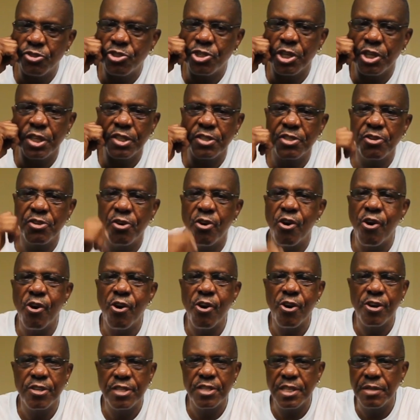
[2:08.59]
cheek so
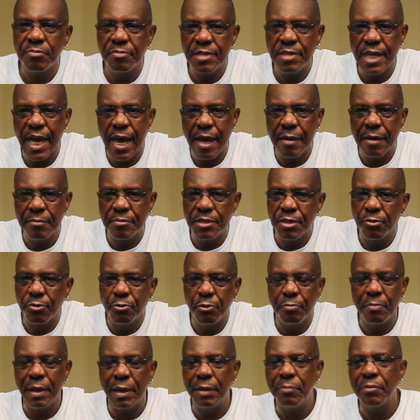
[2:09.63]
hard sometimes it
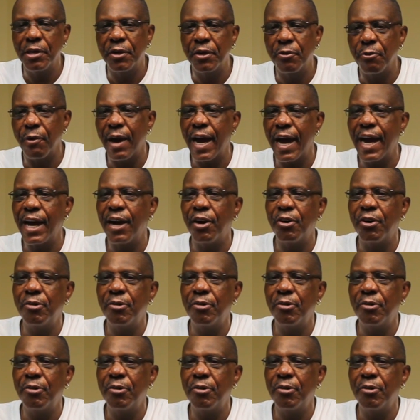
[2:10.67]
would make me cry